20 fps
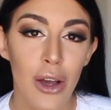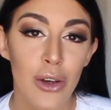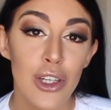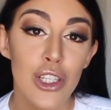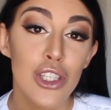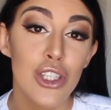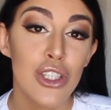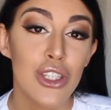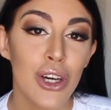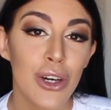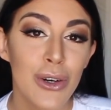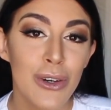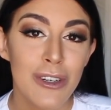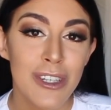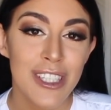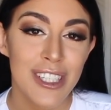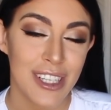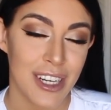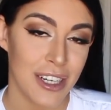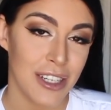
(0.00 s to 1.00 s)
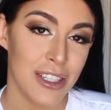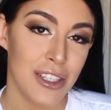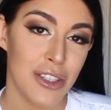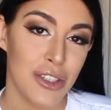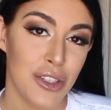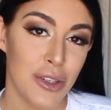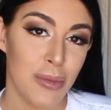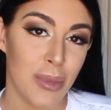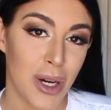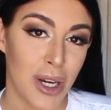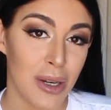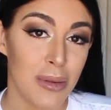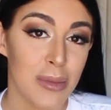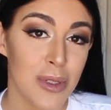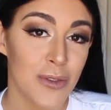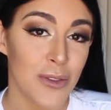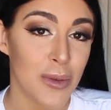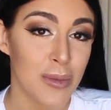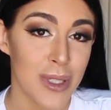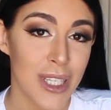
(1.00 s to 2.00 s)
I was so scared to do
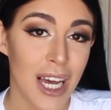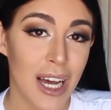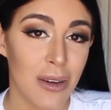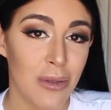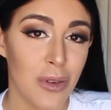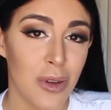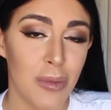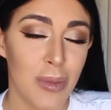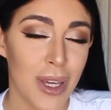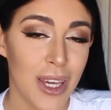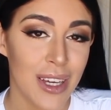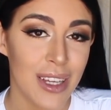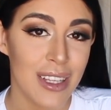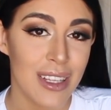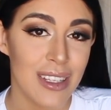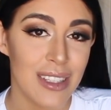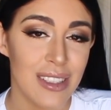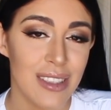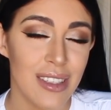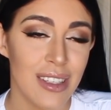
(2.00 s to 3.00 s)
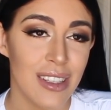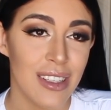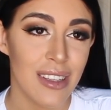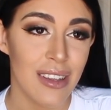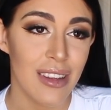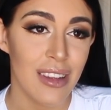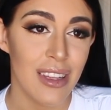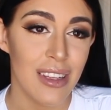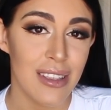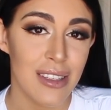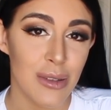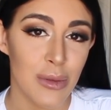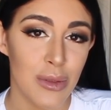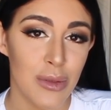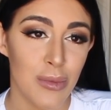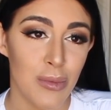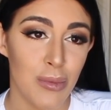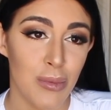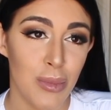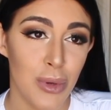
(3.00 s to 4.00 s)
bottoms from Zaful because
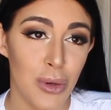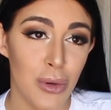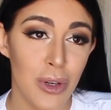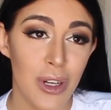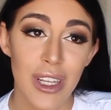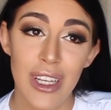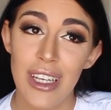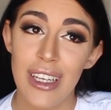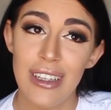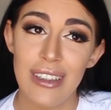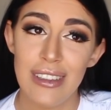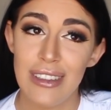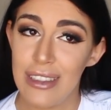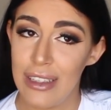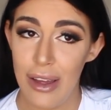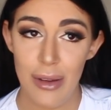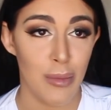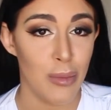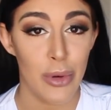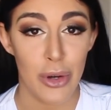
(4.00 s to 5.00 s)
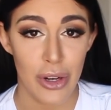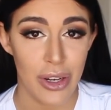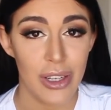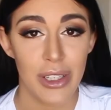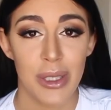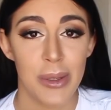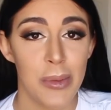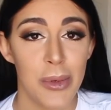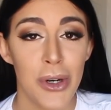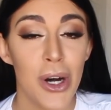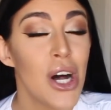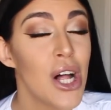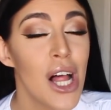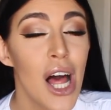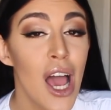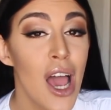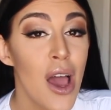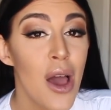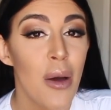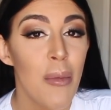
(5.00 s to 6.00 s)
this booty is unpredictable,
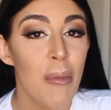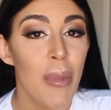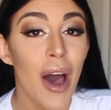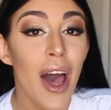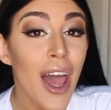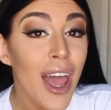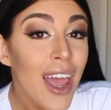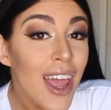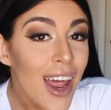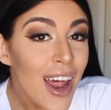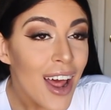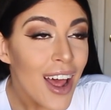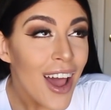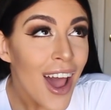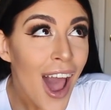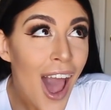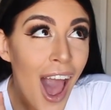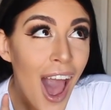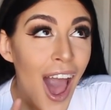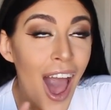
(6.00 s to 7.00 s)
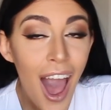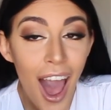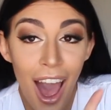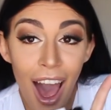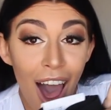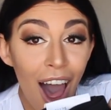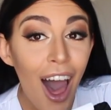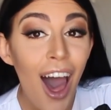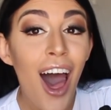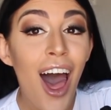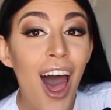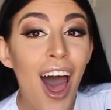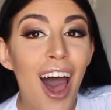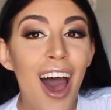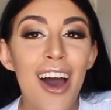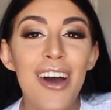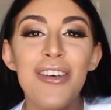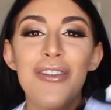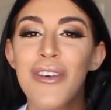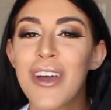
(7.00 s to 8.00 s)
but
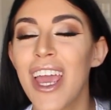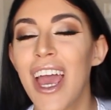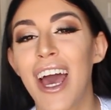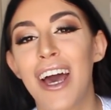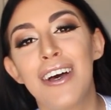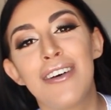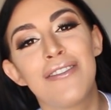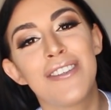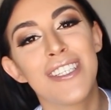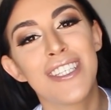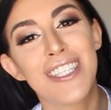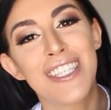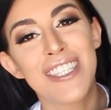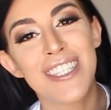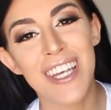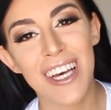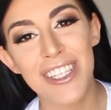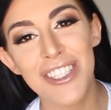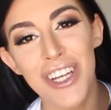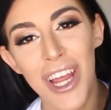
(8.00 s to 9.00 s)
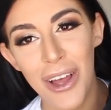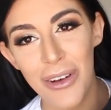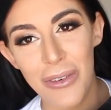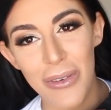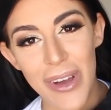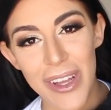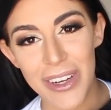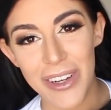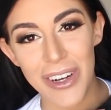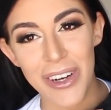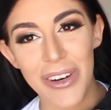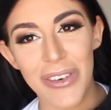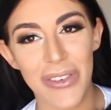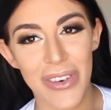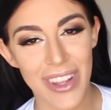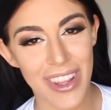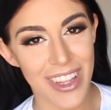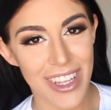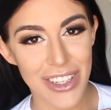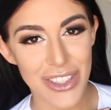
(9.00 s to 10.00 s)
we have such a winner
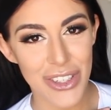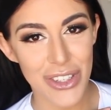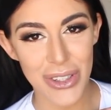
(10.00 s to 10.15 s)
with these